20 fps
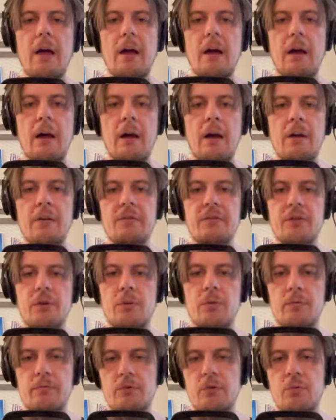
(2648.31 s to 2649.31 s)
Uh,
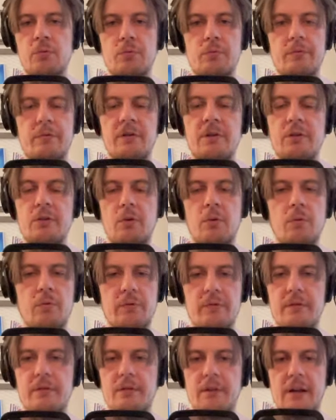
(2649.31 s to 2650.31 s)
so to
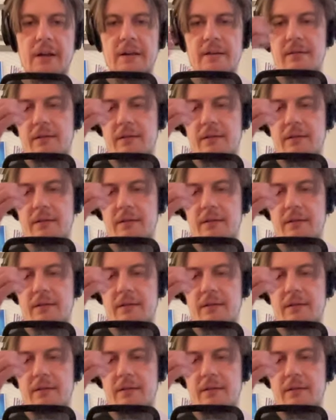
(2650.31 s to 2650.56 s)
denote like